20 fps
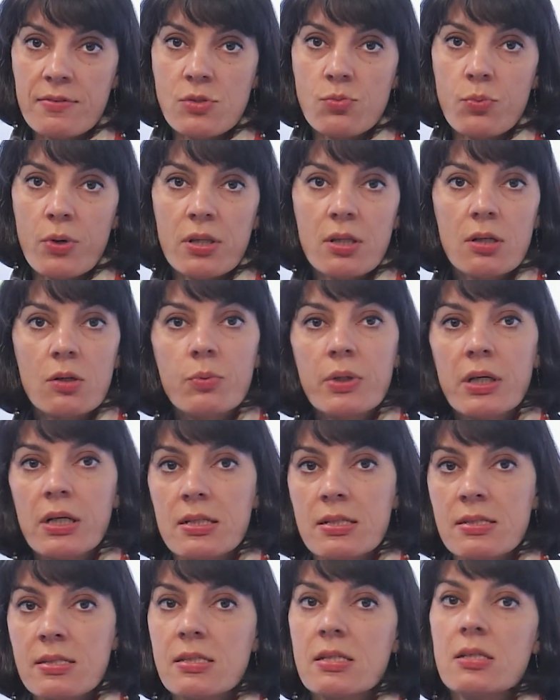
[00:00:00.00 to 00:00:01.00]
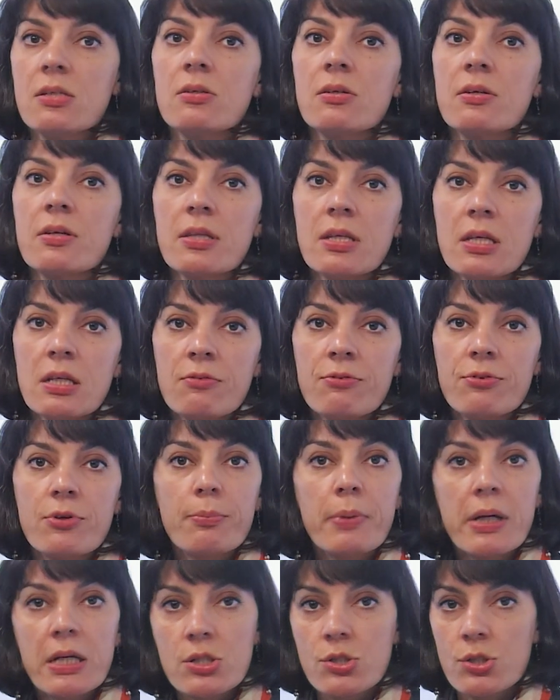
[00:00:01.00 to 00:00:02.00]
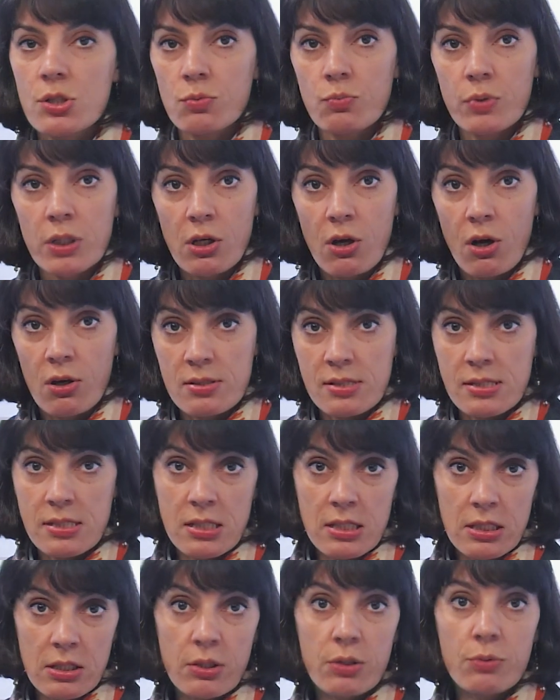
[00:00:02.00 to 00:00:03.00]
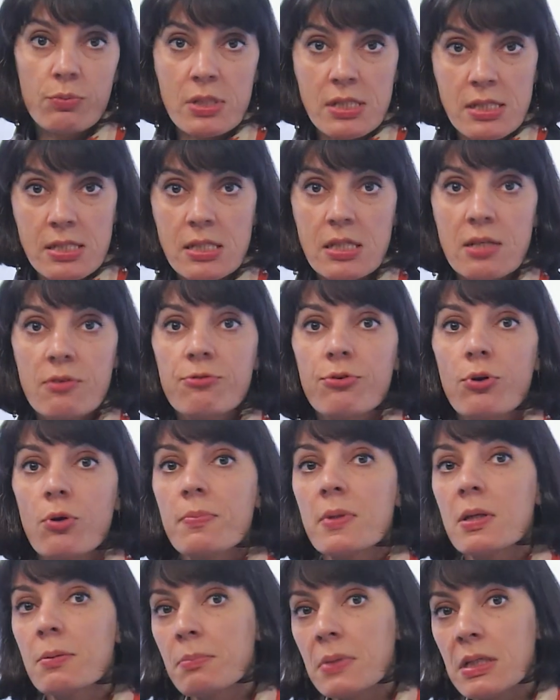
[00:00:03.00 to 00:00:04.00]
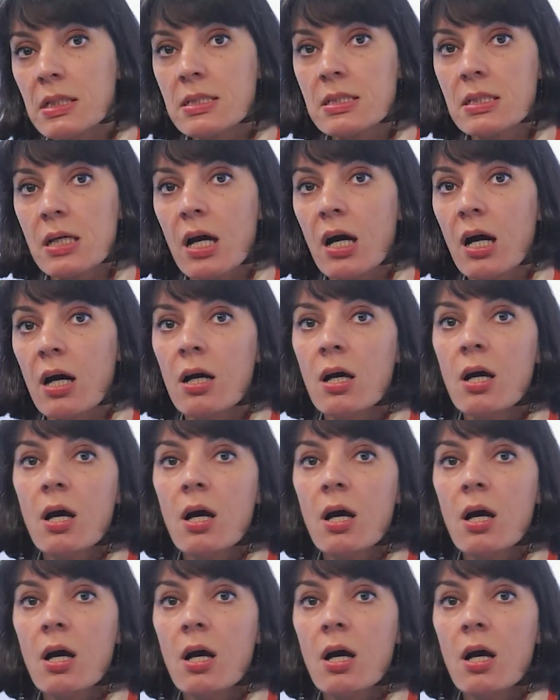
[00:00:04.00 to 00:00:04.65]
whether we consider the information we constantly receive from the media